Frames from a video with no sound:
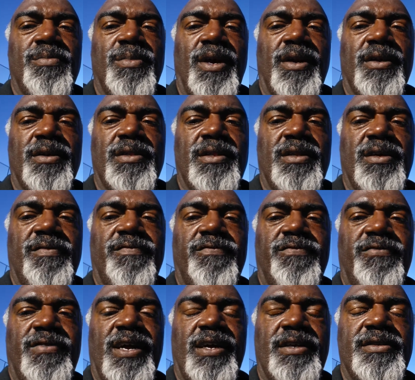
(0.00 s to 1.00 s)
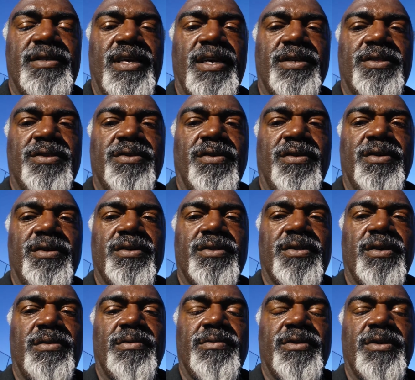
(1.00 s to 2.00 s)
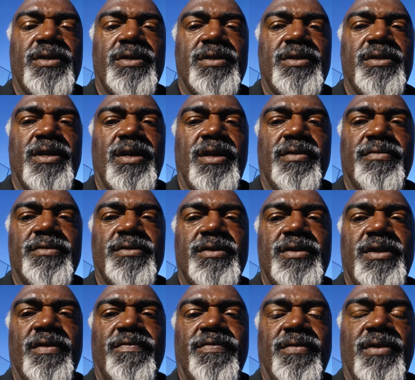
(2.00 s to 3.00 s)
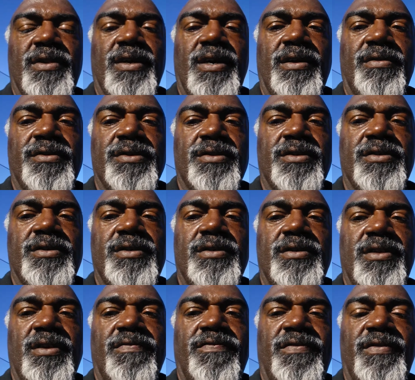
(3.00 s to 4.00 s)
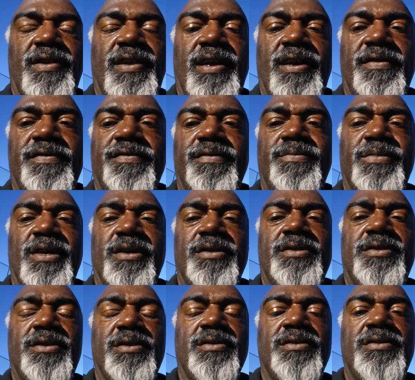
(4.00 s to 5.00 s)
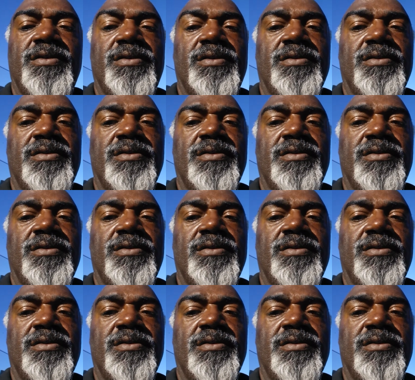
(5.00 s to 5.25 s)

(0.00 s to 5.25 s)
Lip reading: might live right next door to someone and you have a different language and a different alphabet. So